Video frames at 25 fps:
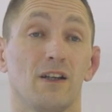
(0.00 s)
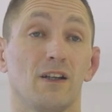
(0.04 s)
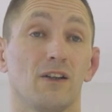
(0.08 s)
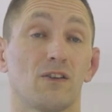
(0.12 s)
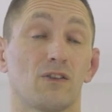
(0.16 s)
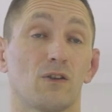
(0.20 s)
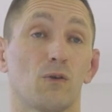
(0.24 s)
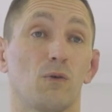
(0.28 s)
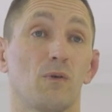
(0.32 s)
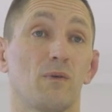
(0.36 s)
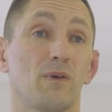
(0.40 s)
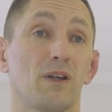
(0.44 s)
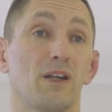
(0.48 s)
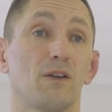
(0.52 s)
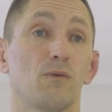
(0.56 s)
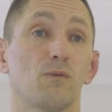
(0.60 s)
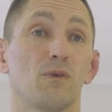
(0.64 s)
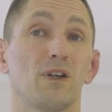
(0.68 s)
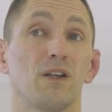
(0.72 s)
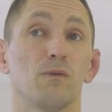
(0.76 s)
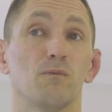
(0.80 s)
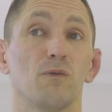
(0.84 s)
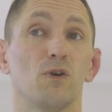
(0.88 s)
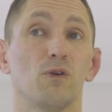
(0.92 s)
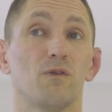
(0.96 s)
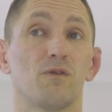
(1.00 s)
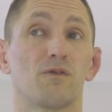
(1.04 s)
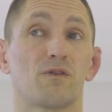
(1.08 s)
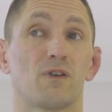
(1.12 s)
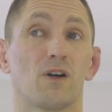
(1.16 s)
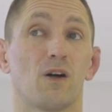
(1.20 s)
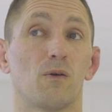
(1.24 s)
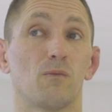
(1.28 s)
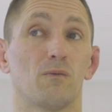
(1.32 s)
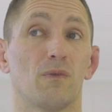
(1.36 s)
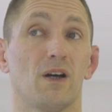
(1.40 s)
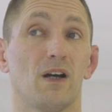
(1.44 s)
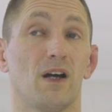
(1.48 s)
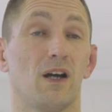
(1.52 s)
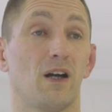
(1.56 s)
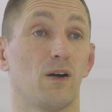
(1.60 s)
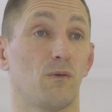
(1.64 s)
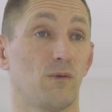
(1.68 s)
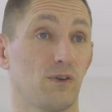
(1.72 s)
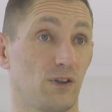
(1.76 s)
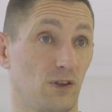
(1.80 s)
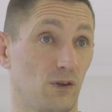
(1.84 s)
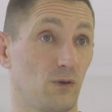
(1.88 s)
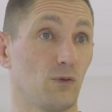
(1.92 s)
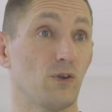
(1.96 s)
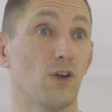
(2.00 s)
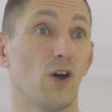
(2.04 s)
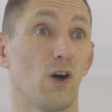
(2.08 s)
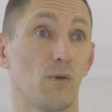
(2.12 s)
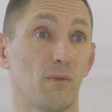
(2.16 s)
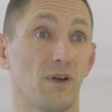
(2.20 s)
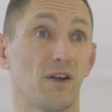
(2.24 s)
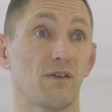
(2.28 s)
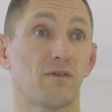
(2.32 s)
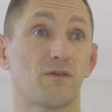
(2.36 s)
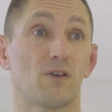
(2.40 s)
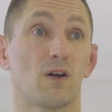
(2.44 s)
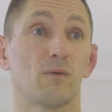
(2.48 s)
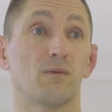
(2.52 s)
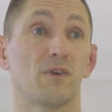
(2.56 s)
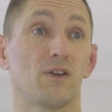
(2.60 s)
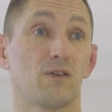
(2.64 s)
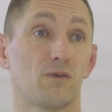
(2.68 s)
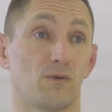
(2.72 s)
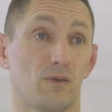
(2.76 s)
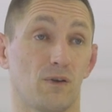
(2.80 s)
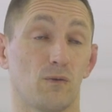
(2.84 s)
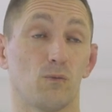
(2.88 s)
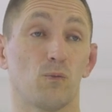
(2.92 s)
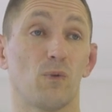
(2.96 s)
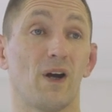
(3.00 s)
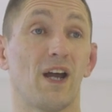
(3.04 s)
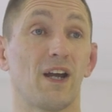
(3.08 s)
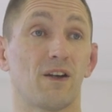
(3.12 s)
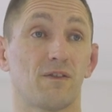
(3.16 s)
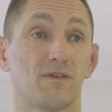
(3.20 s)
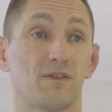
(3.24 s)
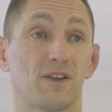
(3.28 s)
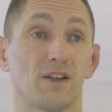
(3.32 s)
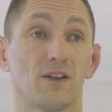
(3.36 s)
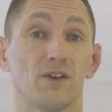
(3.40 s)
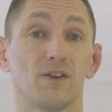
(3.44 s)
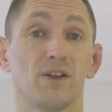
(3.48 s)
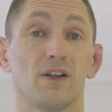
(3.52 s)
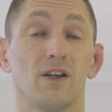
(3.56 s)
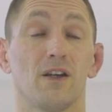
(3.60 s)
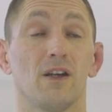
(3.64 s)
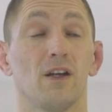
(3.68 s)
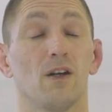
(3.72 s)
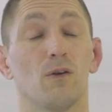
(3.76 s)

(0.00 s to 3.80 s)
So when we, we moved from, uh, when you know me from, is from Wakefield,